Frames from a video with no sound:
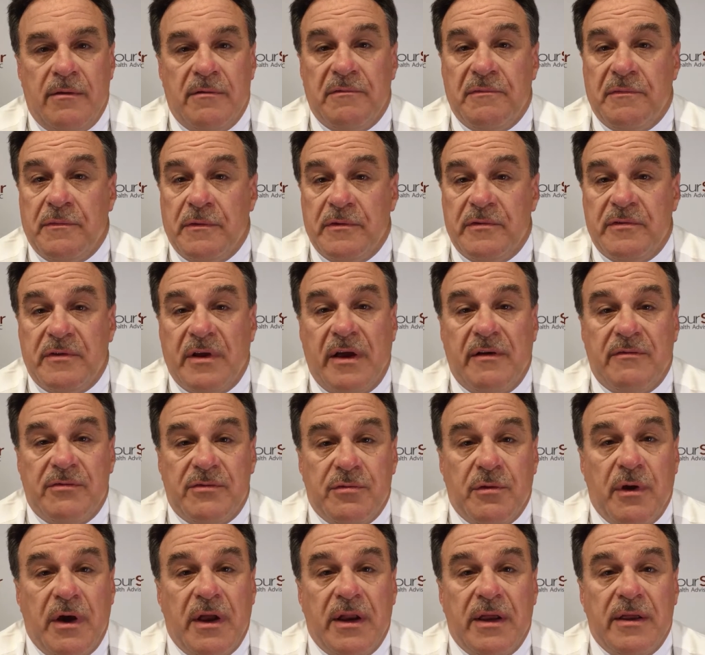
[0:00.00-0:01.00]
The first day of
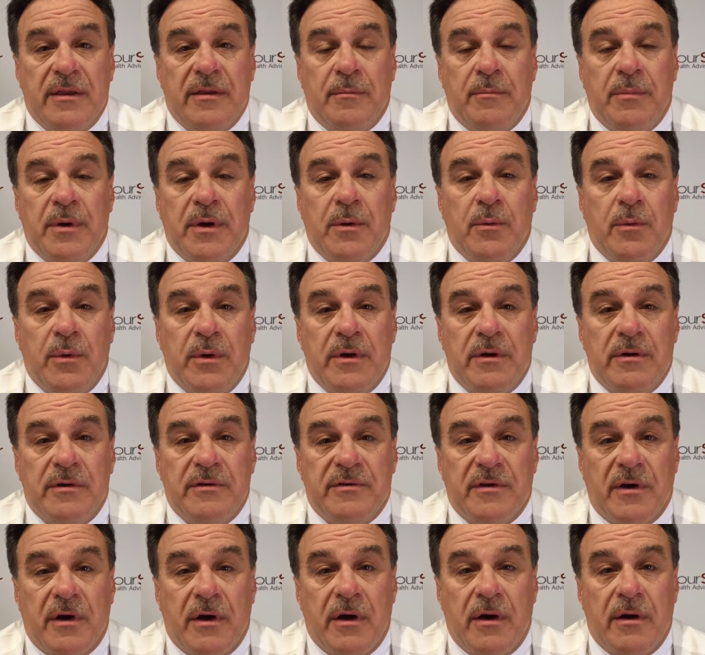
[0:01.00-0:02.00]
trading, the big
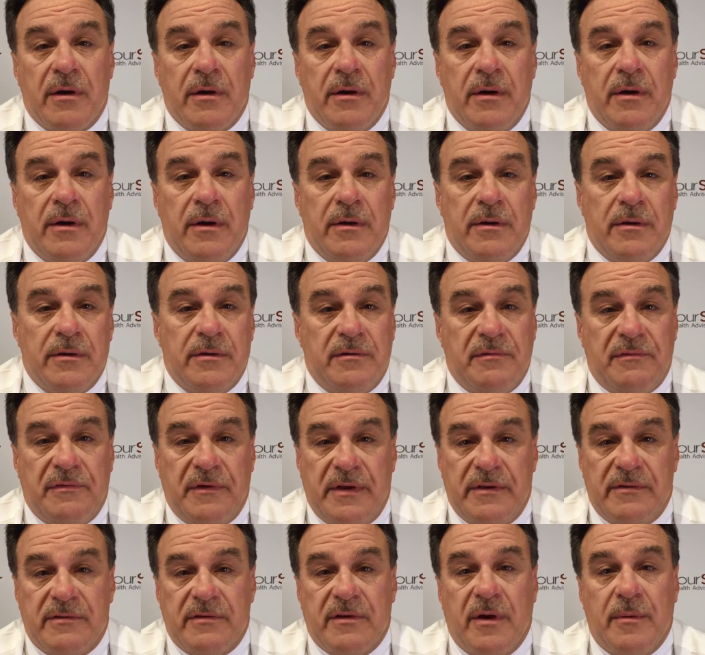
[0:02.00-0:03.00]
winners are the
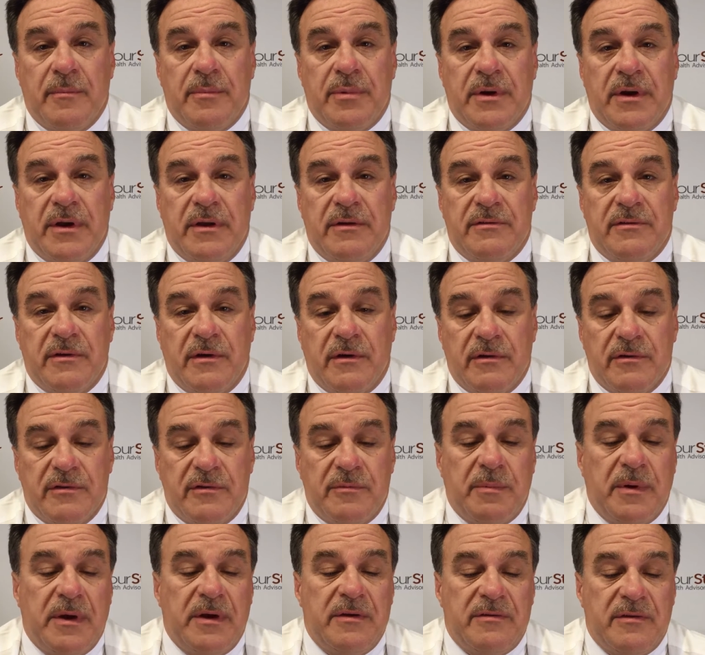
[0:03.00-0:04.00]
defense companies,
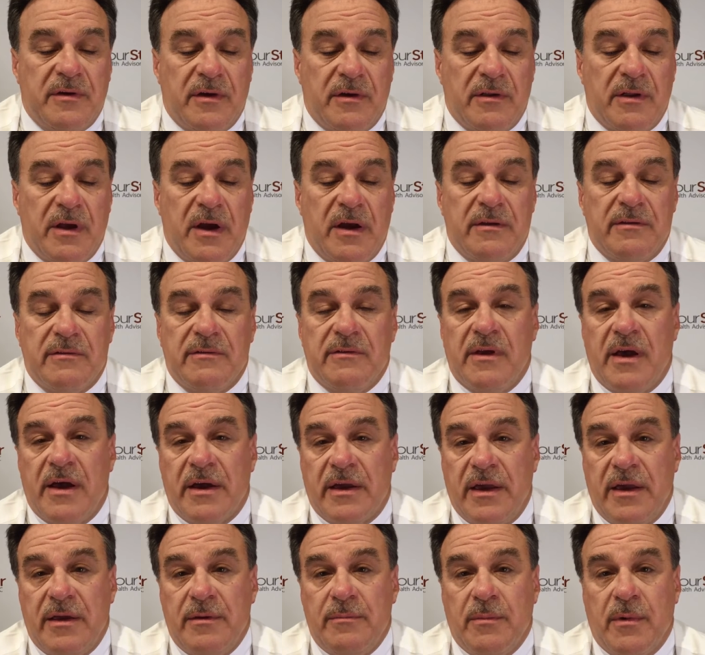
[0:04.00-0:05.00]
aerospace airlines,
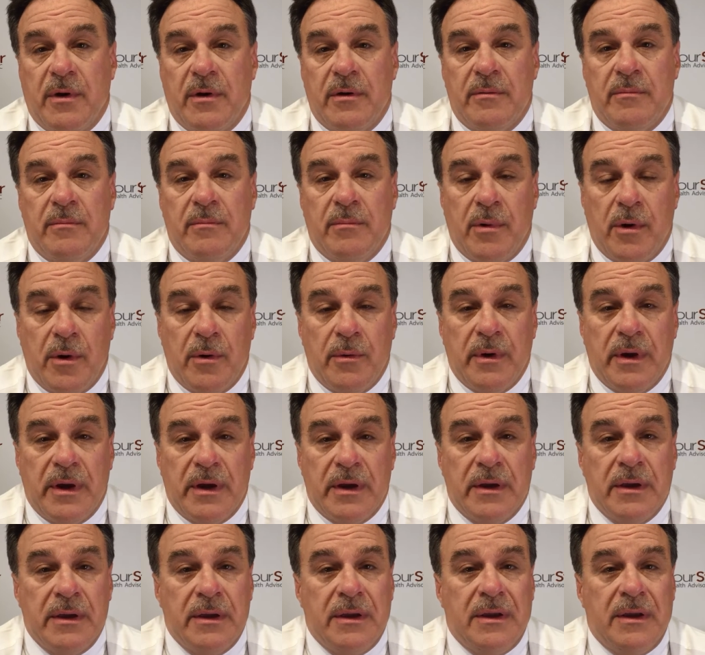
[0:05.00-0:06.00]
Lockheed Martin,
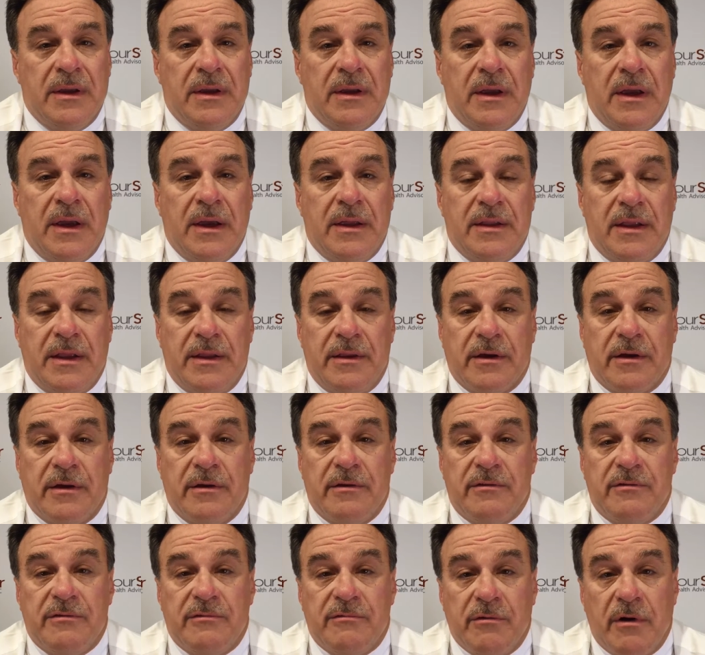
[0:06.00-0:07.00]
Boeing, and then the
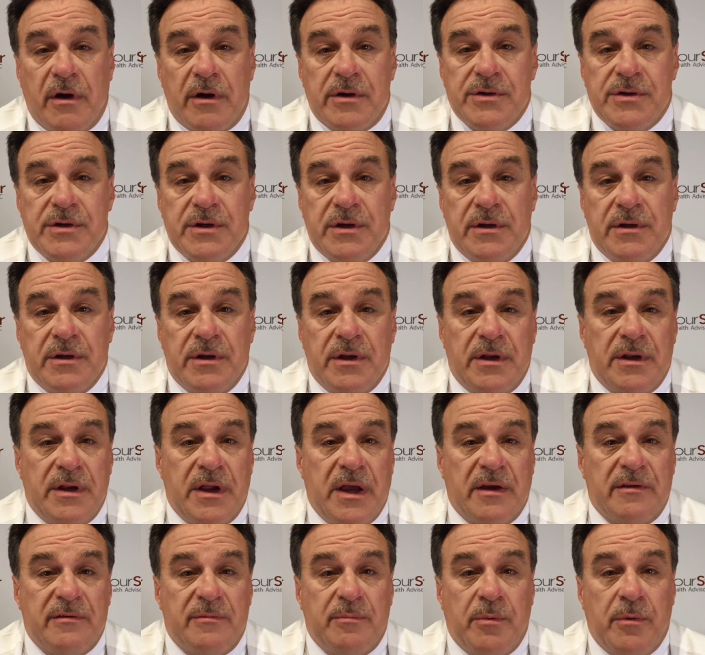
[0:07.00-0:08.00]
construction and
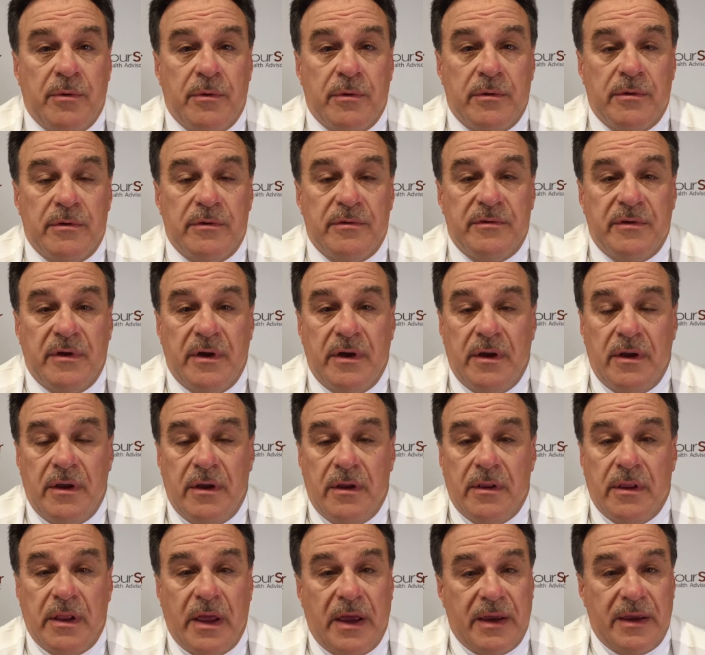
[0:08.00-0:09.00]
exporters
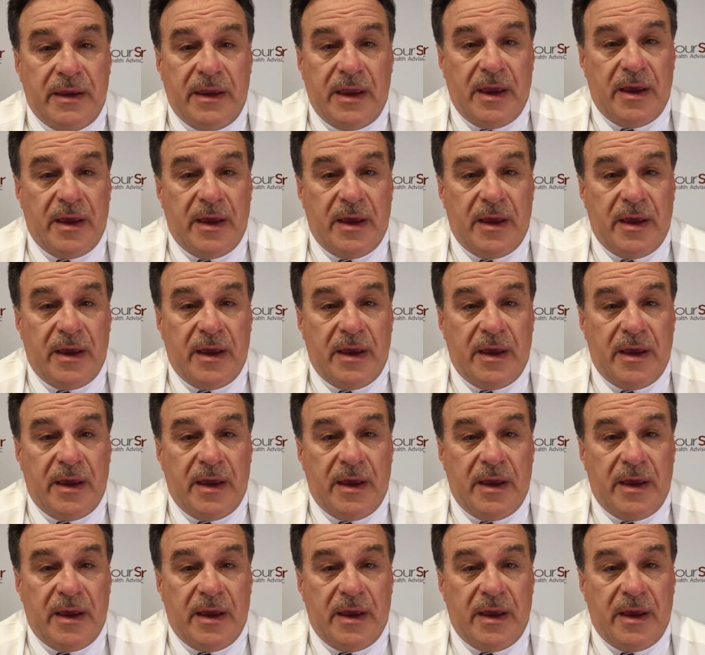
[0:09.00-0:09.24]
like